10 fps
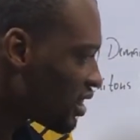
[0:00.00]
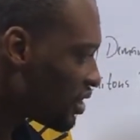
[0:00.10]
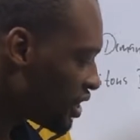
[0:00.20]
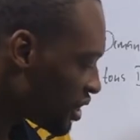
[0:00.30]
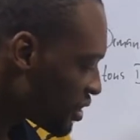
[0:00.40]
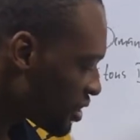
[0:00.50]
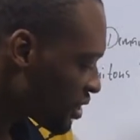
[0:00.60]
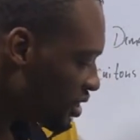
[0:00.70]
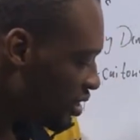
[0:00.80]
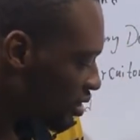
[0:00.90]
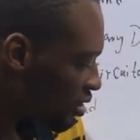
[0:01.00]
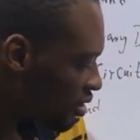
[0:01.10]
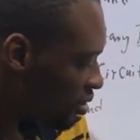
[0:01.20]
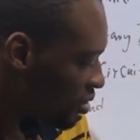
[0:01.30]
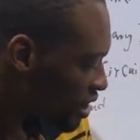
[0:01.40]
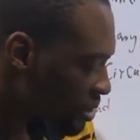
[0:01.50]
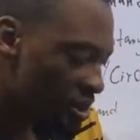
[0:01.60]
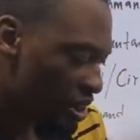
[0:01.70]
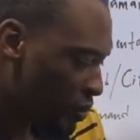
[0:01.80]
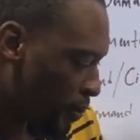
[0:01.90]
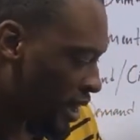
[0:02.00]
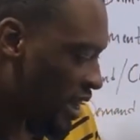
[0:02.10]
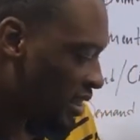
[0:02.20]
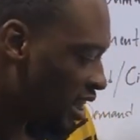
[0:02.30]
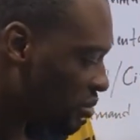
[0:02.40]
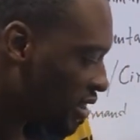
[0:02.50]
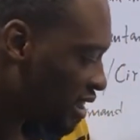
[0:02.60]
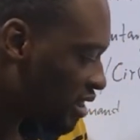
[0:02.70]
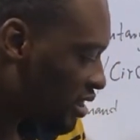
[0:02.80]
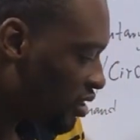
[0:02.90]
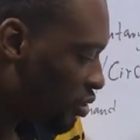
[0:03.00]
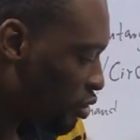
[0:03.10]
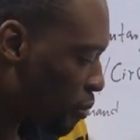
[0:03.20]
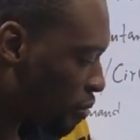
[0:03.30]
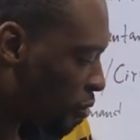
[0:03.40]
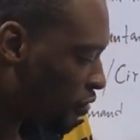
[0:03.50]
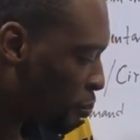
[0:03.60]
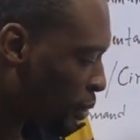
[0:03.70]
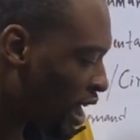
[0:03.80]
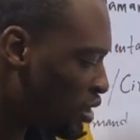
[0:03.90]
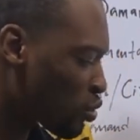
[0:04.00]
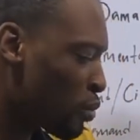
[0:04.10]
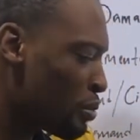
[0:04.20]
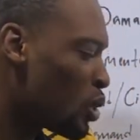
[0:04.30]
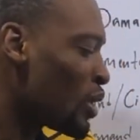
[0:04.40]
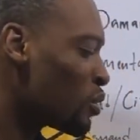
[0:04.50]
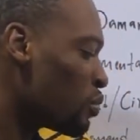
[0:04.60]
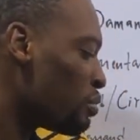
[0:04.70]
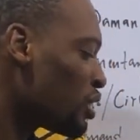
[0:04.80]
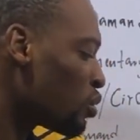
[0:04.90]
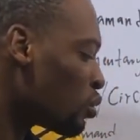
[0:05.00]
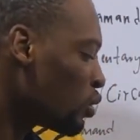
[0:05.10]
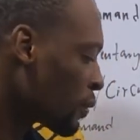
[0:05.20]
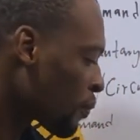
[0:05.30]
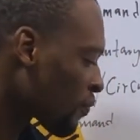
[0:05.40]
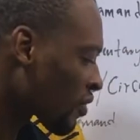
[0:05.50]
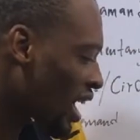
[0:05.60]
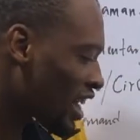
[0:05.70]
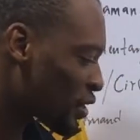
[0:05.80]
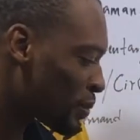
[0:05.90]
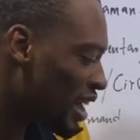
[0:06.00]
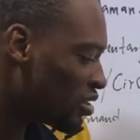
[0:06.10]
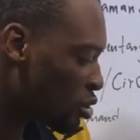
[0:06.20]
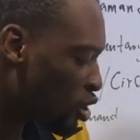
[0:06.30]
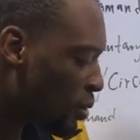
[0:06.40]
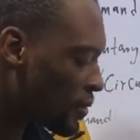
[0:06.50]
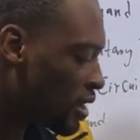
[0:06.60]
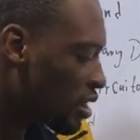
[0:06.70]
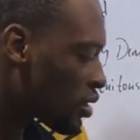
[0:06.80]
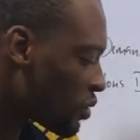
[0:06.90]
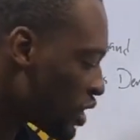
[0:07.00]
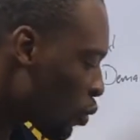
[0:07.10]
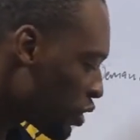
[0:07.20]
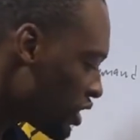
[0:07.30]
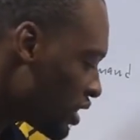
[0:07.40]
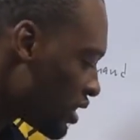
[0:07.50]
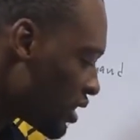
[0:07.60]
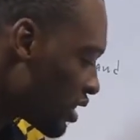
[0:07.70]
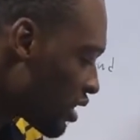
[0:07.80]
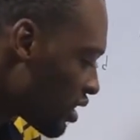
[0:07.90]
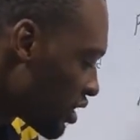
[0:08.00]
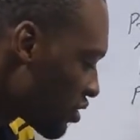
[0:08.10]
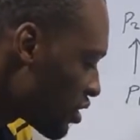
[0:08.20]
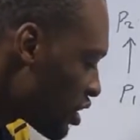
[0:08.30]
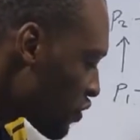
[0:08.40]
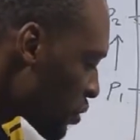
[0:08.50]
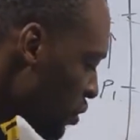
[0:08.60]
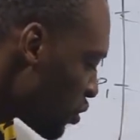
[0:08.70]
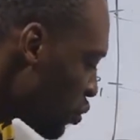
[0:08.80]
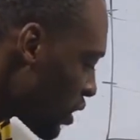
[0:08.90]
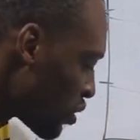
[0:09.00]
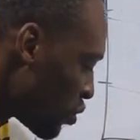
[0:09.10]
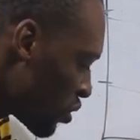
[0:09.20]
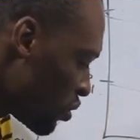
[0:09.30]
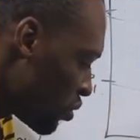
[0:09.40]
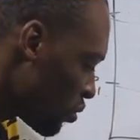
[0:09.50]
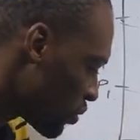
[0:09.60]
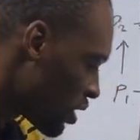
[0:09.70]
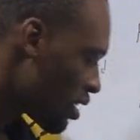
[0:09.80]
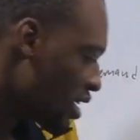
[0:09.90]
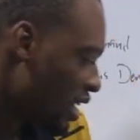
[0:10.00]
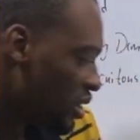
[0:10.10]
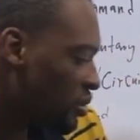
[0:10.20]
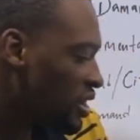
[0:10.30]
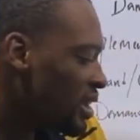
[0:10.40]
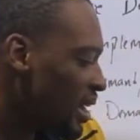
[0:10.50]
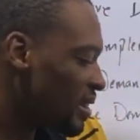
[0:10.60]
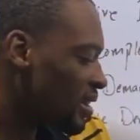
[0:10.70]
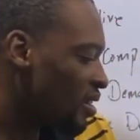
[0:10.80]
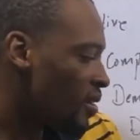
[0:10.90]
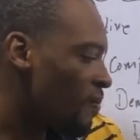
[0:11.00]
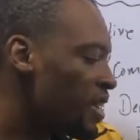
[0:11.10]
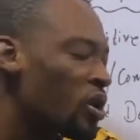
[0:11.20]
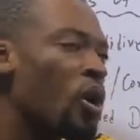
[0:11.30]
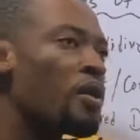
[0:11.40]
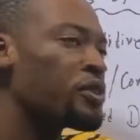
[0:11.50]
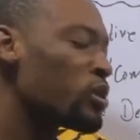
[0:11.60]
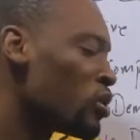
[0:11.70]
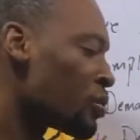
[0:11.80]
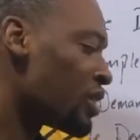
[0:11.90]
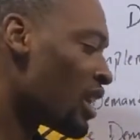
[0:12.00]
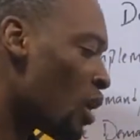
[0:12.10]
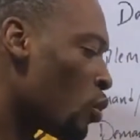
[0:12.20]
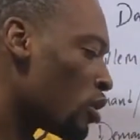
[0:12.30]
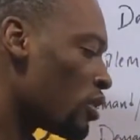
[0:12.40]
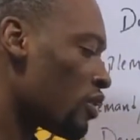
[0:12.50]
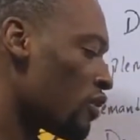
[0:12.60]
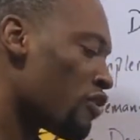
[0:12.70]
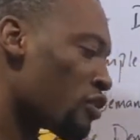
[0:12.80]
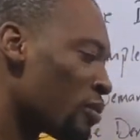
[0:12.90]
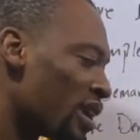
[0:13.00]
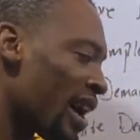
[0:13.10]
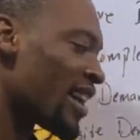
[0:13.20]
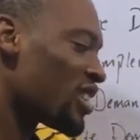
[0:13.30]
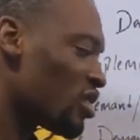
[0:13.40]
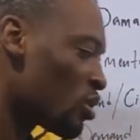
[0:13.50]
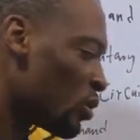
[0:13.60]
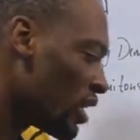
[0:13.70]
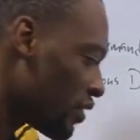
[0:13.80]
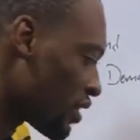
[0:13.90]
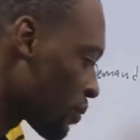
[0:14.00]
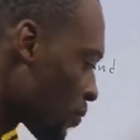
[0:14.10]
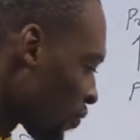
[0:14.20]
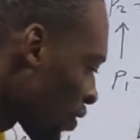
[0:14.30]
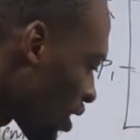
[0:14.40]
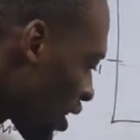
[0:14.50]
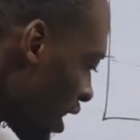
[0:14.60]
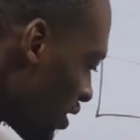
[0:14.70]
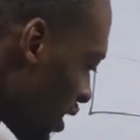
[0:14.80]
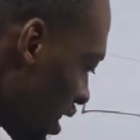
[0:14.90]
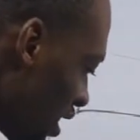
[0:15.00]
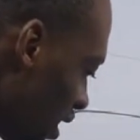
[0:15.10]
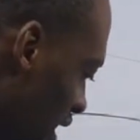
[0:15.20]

there is decrease in price, as you can see this drop, price from P1 to P2. As price drops, you see quantity increases from Q1 to Q2. And you see that the curve slopes downward from right to left, as you can see